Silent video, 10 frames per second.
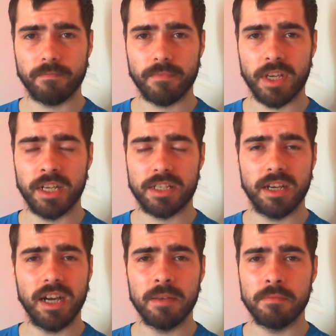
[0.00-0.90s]
at
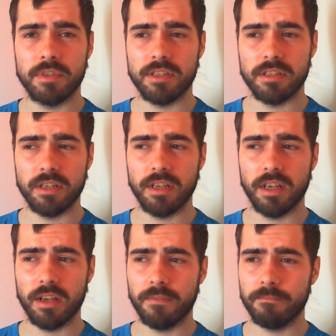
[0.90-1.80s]
times,
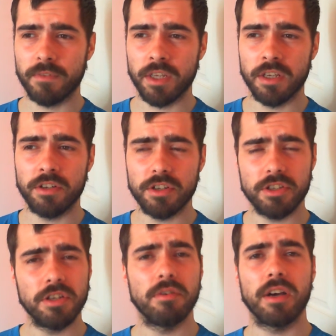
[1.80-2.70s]
you just
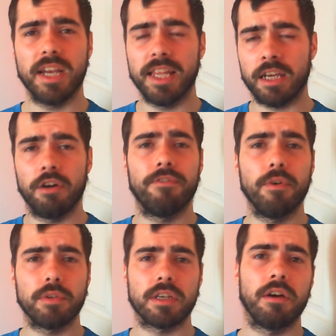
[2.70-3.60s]
knew, okay, they're going
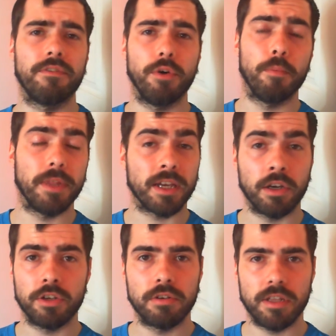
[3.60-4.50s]
forward, but they've got to
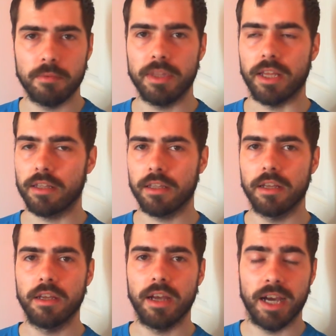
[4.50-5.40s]
do nothing with it.
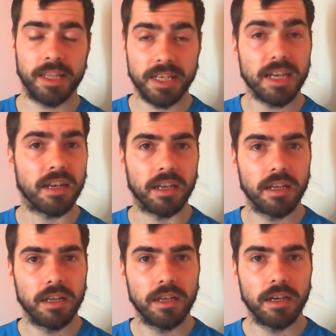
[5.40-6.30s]
And they didn't.
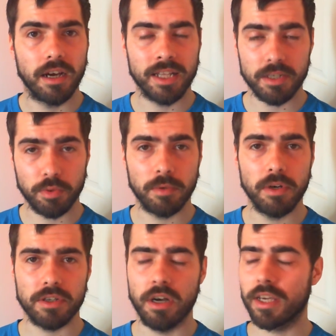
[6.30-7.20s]
And that's what it
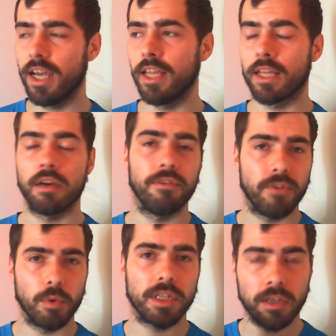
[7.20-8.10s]
was. Okay, they're going
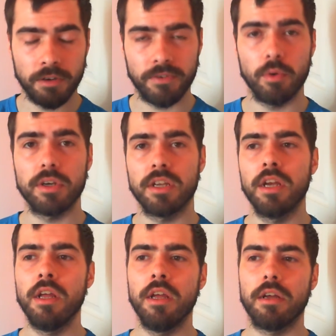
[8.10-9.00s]
forward,
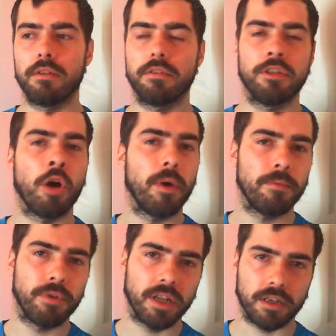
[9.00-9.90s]
no end
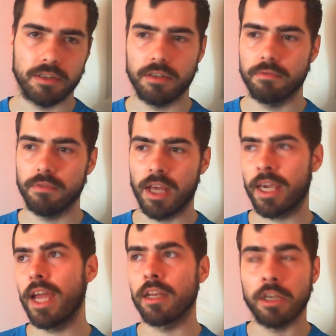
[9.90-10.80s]
product.
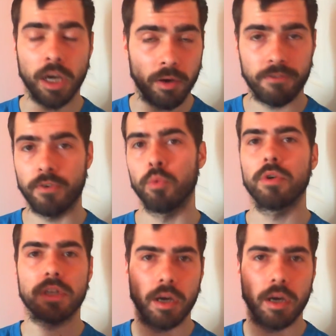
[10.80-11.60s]
Again, going forward,